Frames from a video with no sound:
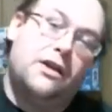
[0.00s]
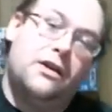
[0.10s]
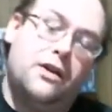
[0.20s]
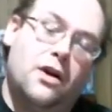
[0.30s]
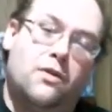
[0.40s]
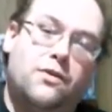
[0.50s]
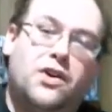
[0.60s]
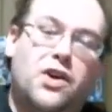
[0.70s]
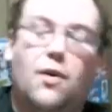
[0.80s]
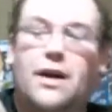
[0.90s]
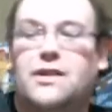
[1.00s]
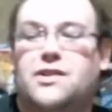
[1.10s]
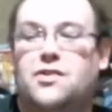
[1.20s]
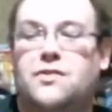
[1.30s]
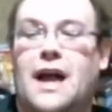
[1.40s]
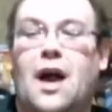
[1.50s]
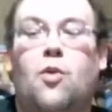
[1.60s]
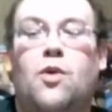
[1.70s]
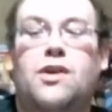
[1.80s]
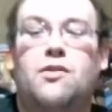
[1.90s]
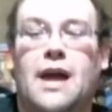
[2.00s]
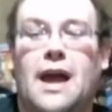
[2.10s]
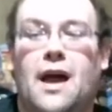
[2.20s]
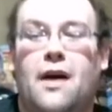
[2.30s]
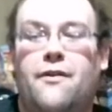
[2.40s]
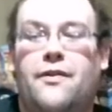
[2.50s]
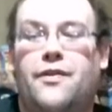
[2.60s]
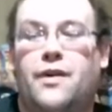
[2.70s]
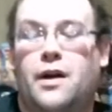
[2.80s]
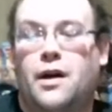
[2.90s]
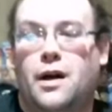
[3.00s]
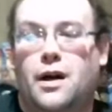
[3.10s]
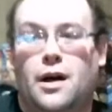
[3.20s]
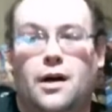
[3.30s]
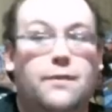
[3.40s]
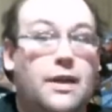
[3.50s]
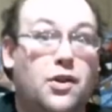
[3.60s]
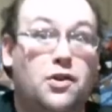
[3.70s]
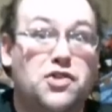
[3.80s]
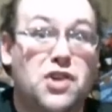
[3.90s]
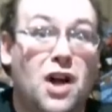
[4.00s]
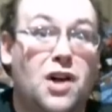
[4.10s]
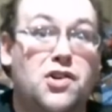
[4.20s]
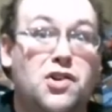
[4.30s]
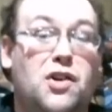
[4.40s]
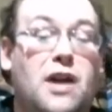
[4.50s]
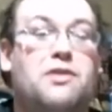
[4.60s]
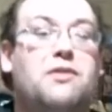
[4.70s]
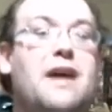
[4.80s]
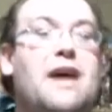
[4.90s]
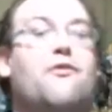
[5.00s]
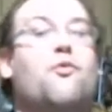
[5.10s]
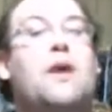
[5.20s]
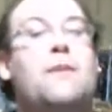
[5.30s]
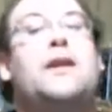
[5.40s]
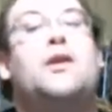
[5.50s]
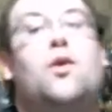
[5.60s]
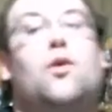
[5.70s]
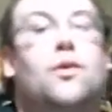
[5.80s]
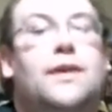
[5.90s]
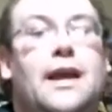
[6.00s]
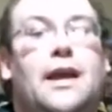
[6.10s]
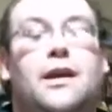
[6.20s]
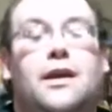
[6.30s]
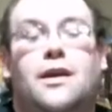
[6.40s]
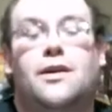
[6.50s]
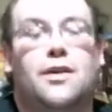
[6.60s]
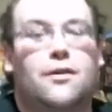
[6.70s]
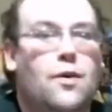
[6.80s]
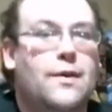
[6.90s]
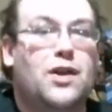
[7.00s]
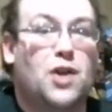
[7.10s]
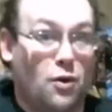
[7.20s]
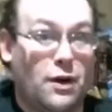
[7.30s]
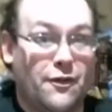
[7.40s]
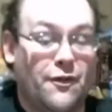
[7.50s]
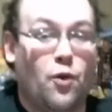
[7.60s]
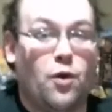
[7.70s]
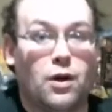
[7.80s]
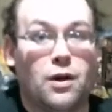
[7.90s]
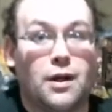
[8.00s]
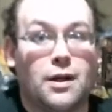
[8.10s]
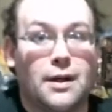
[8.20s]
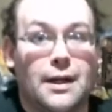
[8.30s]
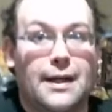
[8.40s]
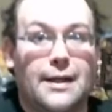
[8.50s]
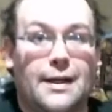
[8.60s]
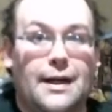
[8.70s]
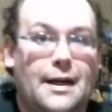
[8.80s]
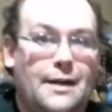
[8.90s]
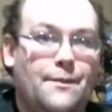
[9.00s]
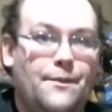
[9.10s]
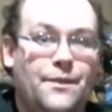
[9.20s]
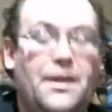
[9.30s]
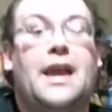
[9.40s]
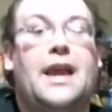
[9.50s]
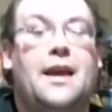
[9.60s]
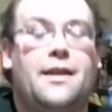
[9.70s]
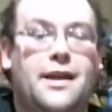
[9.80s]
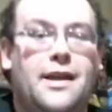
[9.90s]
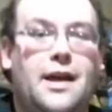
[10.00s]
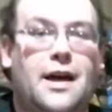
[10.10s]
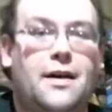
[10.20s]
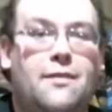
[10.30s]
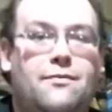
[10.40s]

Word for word: You know, going to now where you have um, in Lucha Underground, you have women holding, you have women going for um, the the uh,